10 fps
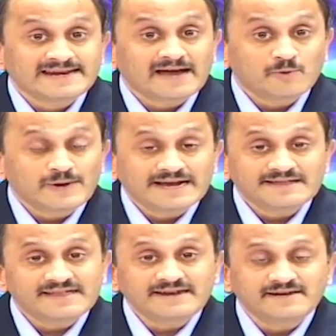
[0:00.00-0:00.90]
Now, when I
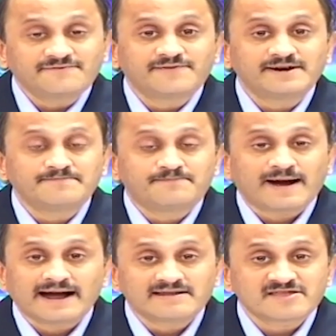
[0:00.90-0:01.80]
say different
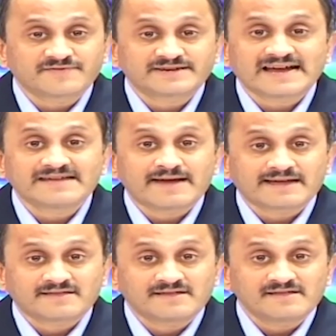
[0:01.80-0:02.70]
parts of the time
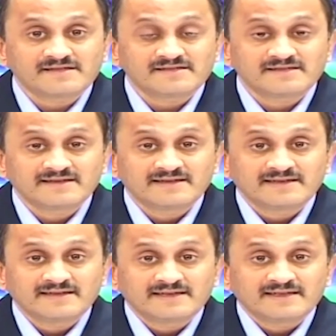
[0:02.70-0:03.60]
axis,
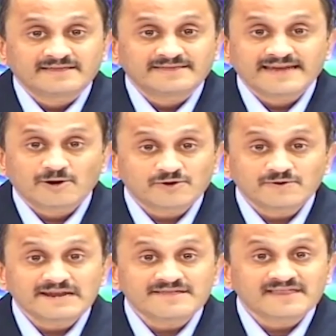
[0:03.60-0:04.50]
they are not
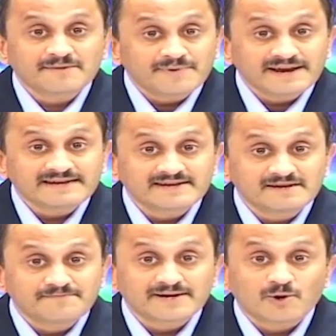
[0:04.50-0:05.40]
only
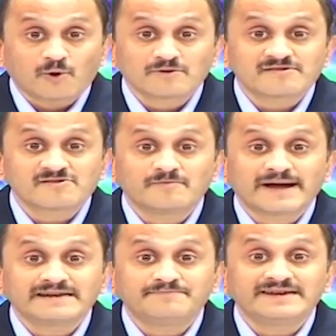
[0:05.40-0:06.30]
separated, but also
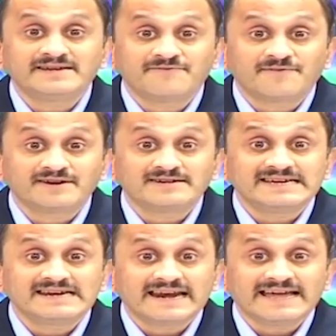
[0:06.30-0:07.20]
might be different
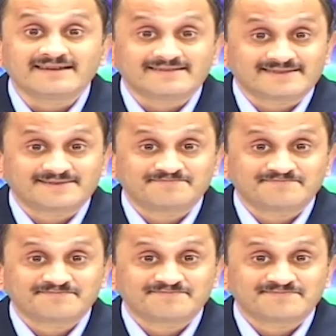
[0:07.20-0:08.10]
in length.
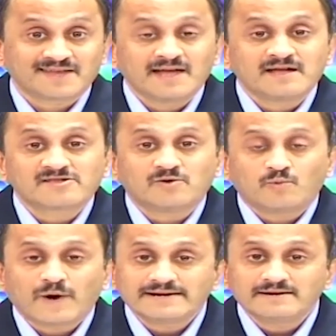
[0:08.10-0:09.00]
So,
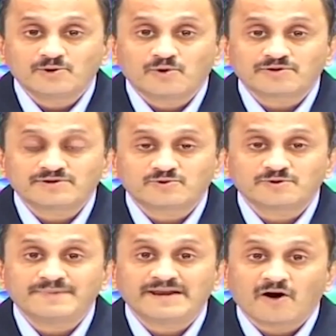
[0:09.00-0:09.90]
one note
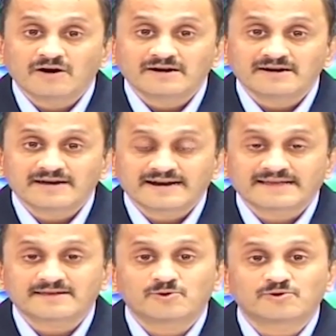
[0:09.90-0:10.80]
could be longer,
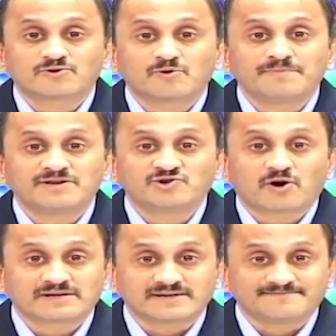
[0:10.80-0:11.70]
another note could be
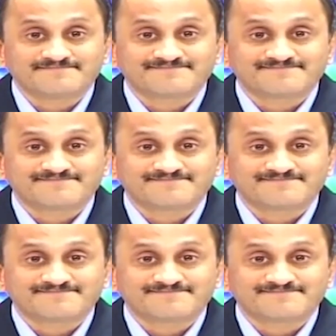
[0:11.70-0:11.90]
shorter.